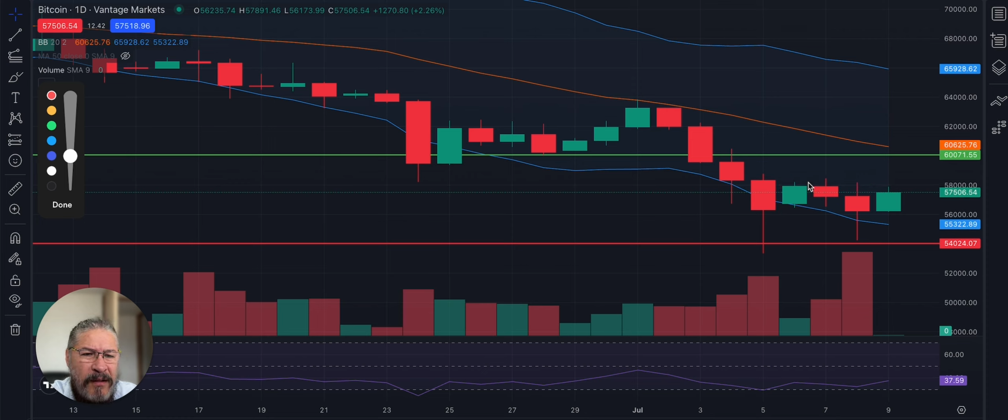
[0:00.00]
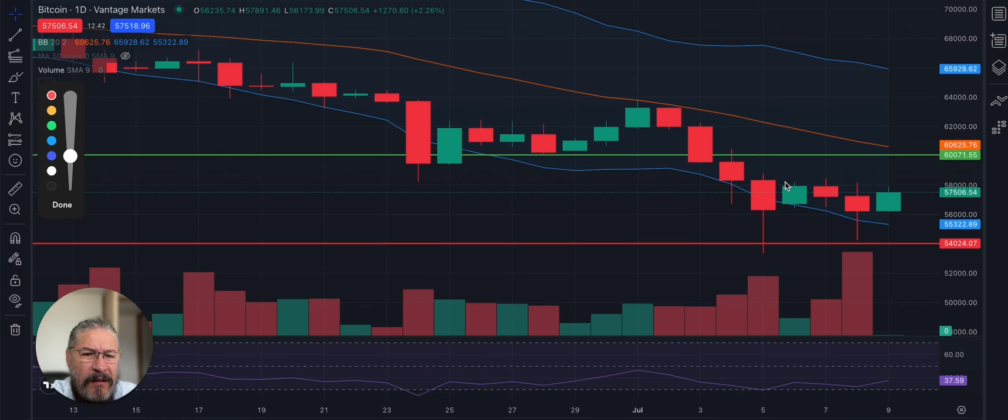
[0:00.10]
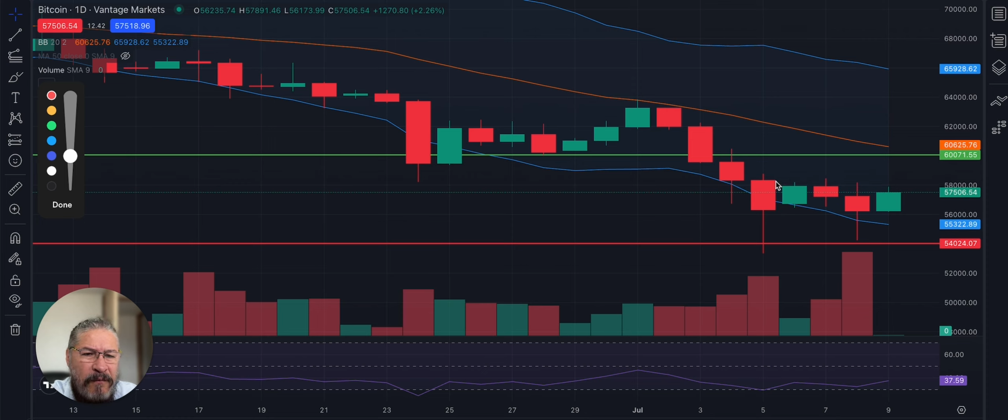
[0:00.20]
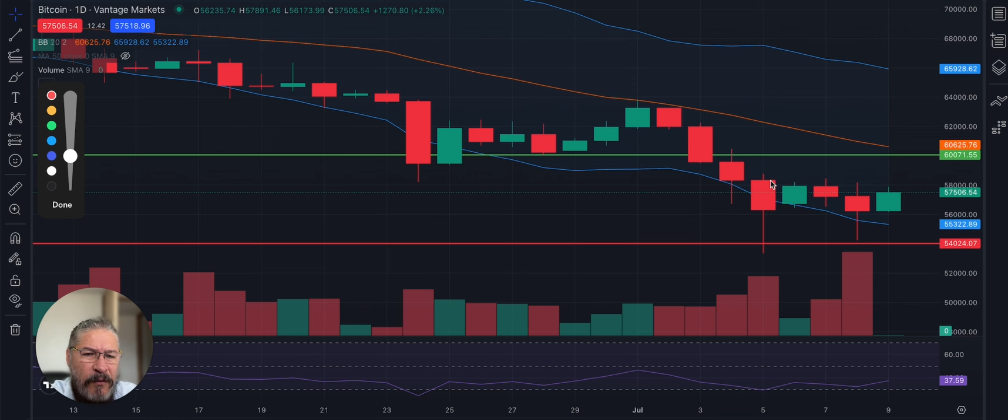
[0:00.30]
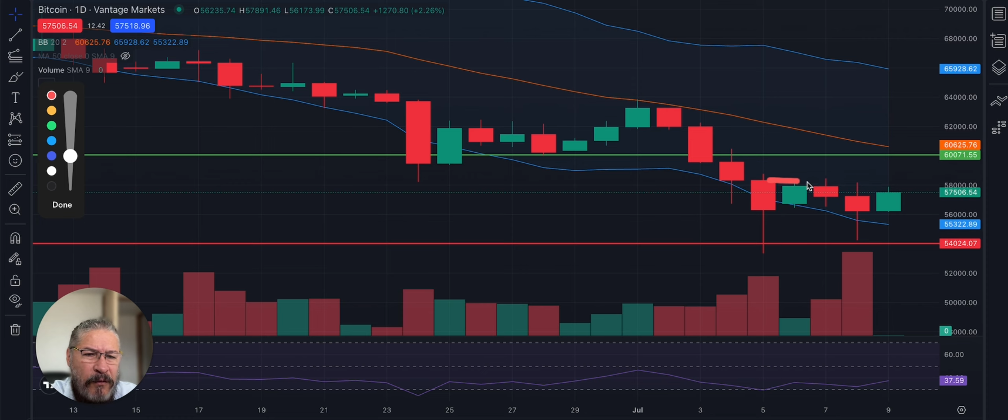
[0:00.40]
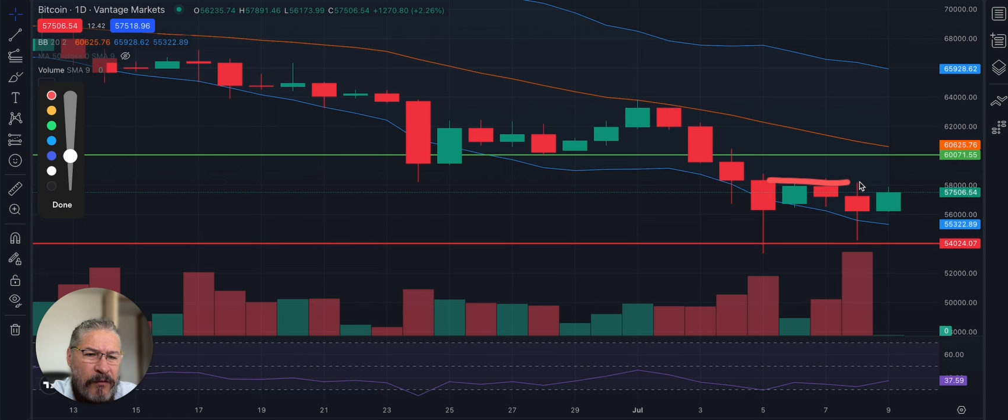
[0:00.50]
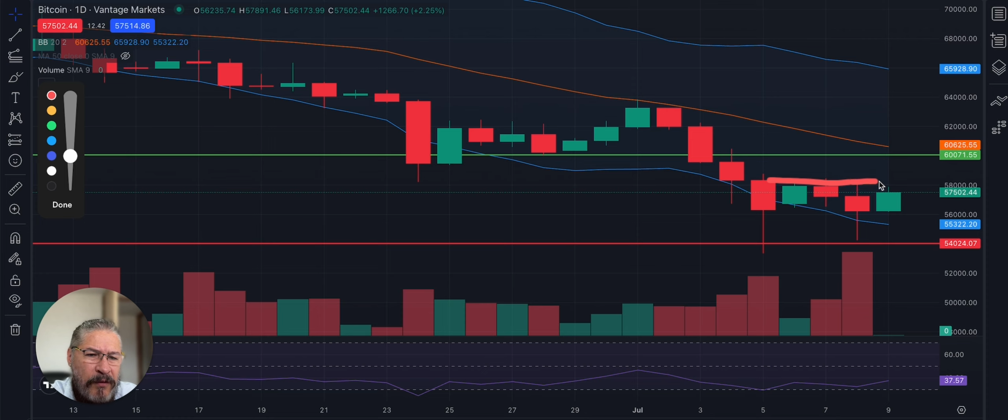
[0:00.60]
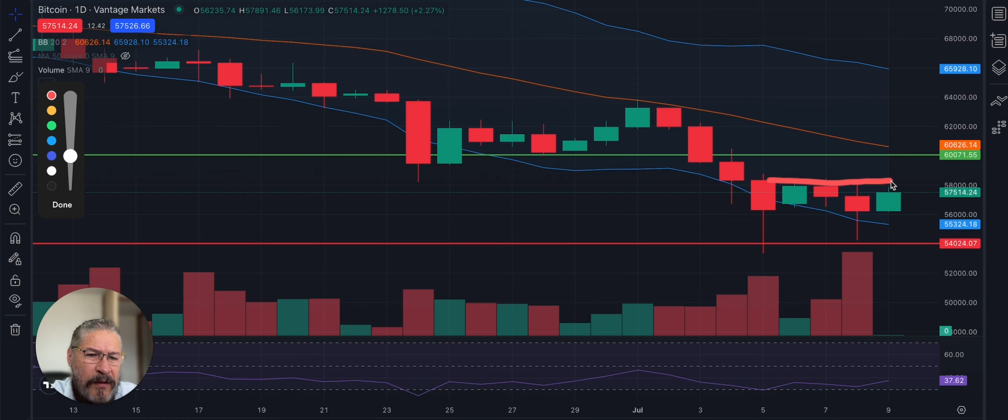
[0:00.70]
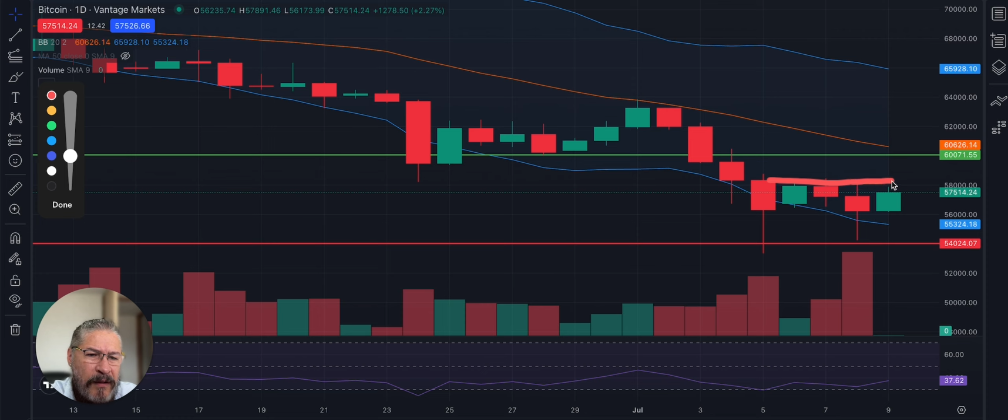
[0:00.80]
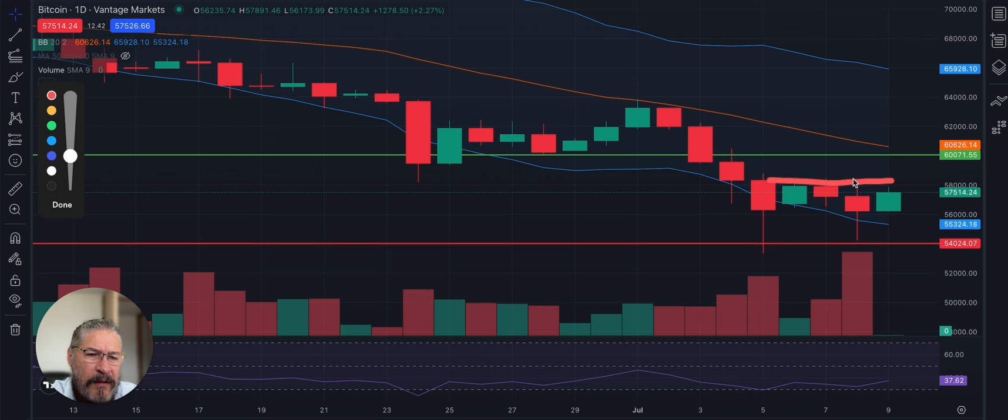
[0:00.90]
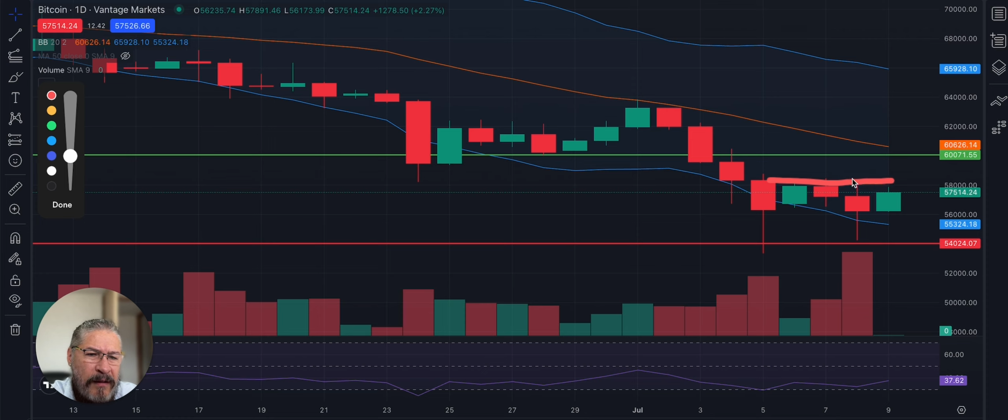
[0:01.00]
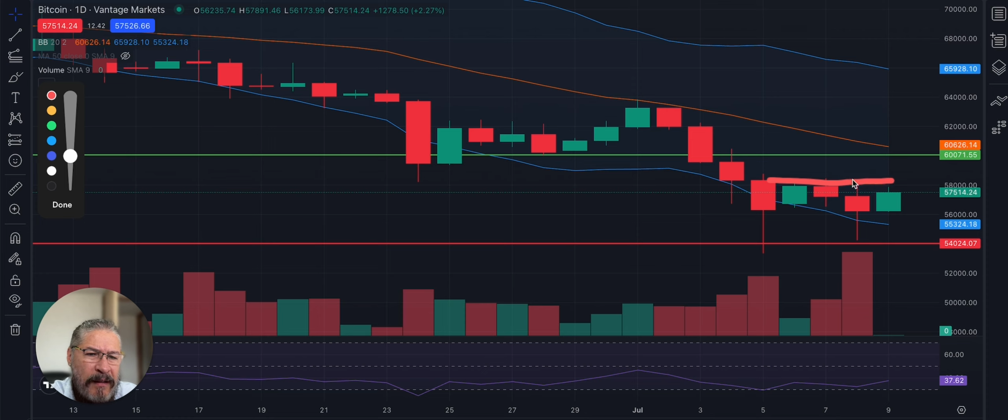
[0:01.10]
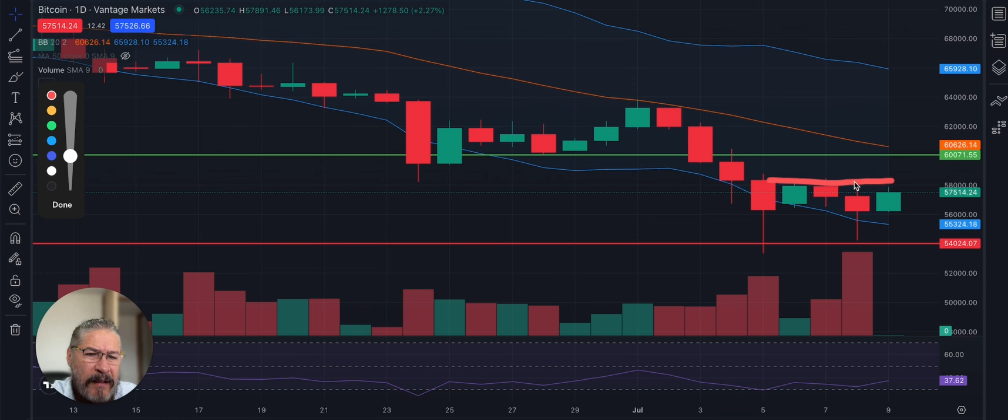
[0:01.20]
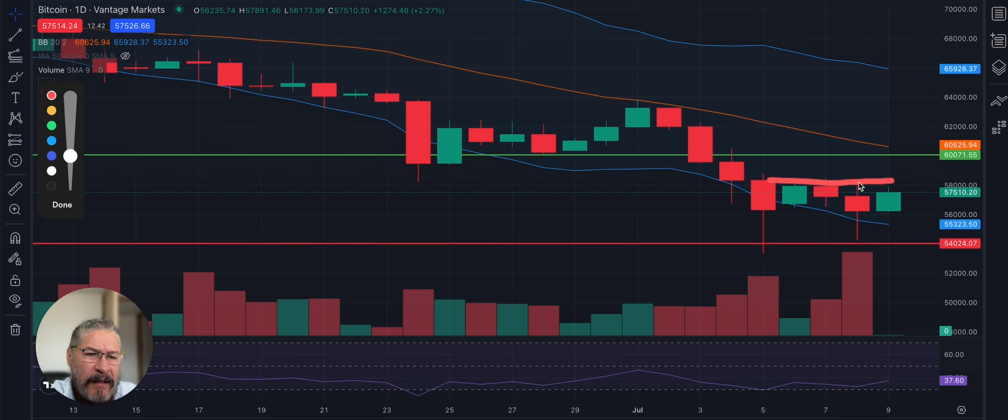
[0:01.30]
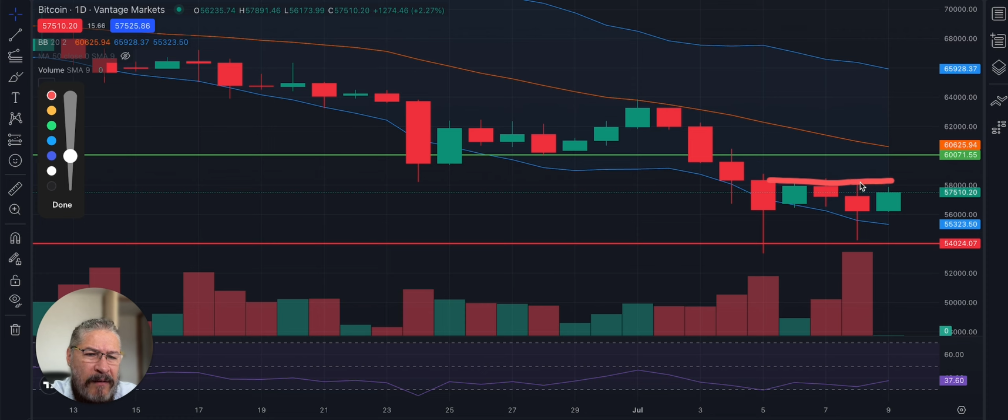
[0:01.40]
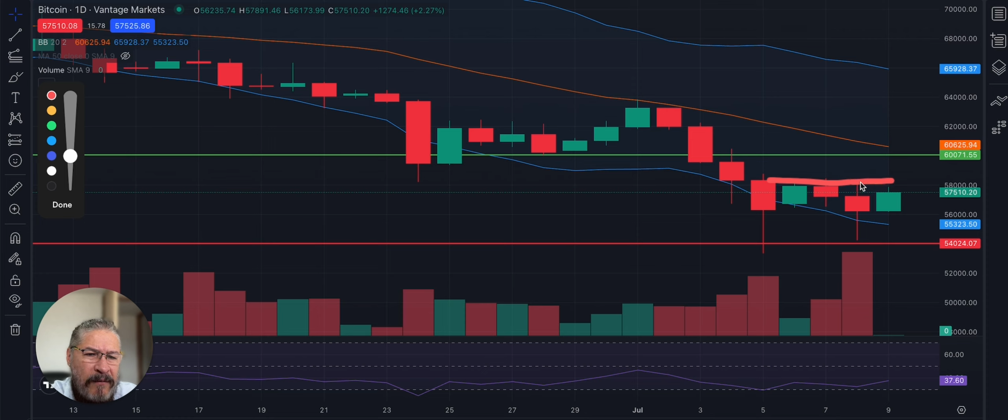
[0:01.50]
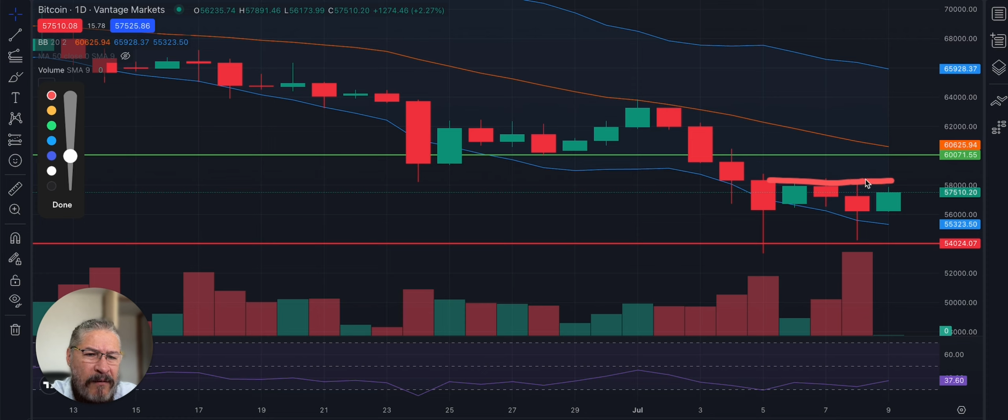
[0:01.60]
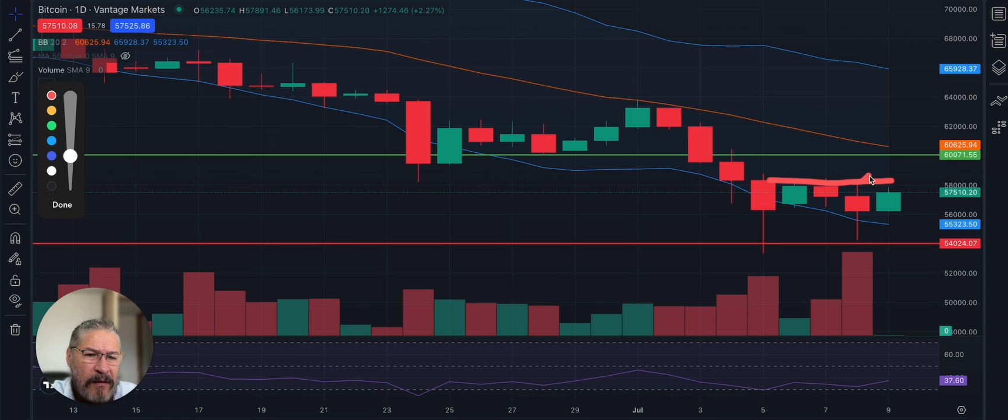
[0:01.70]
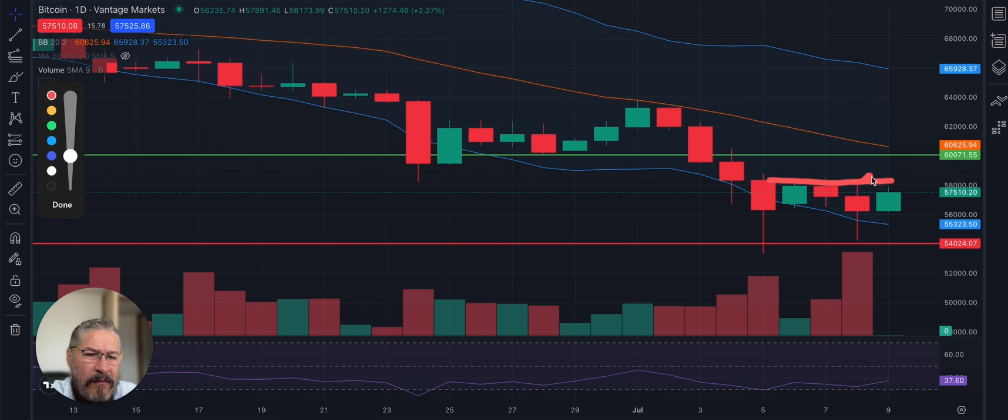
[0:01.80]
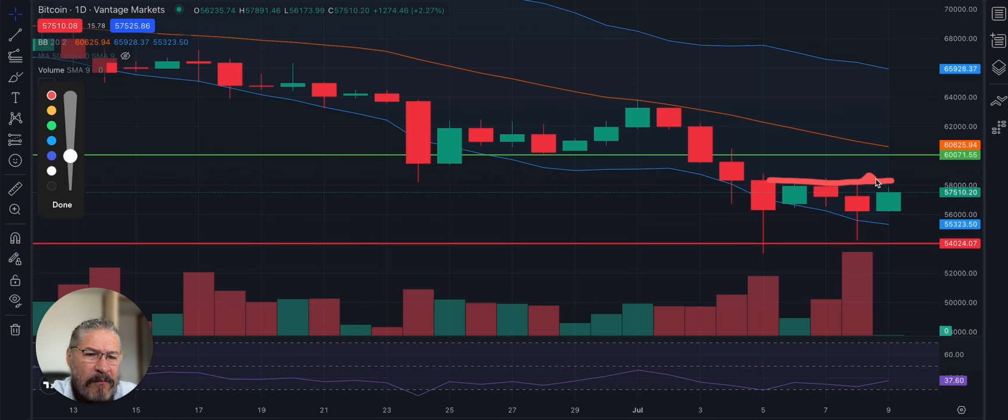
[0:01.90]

if we'll see that nice